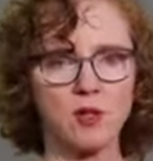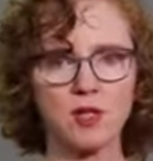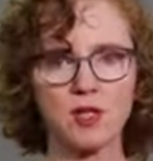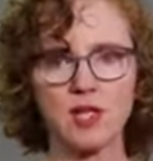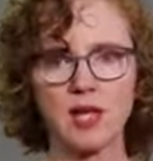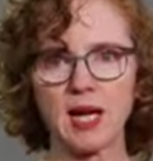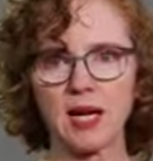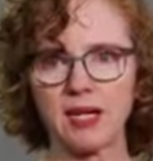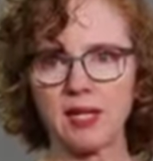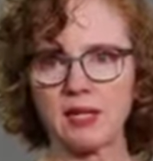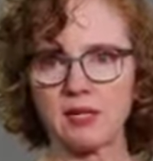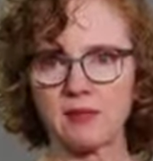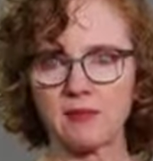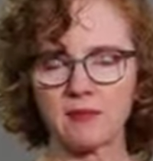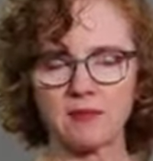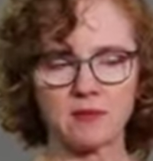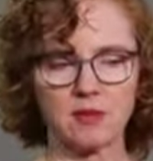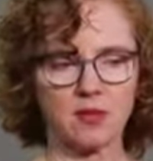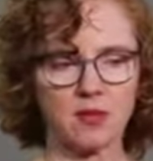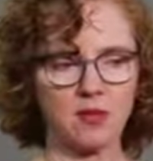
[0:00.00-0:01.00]
they're tight.
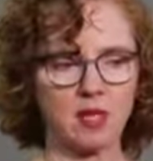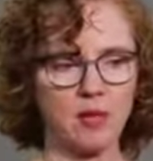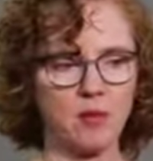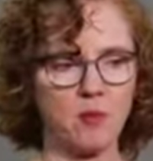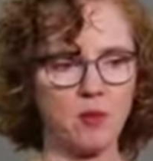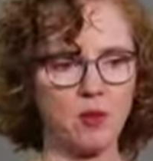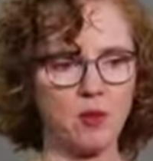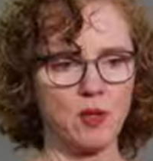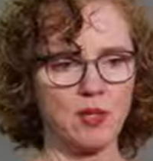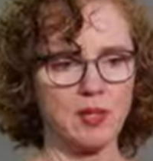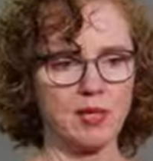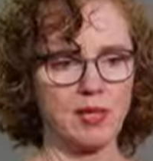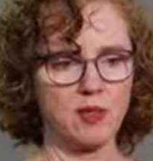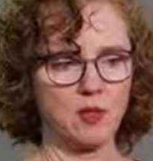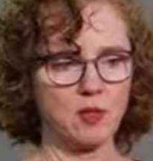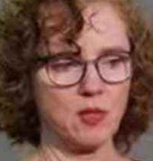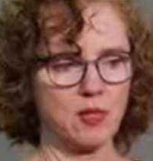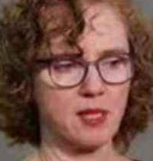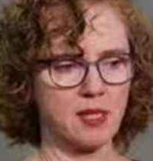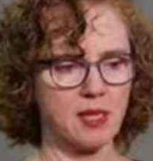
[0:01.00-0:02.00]
Okay, pull it
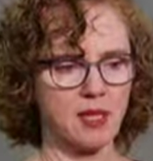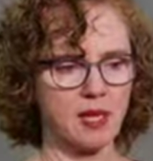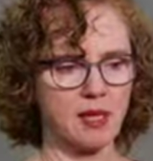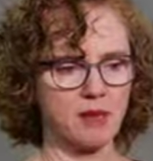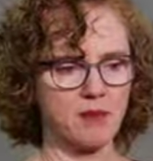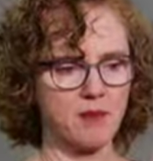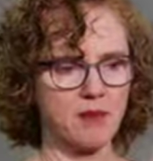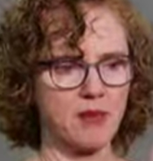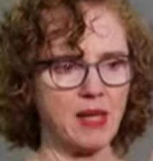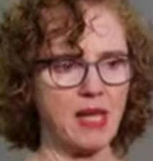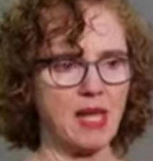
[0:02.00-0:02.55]
down so it's tight.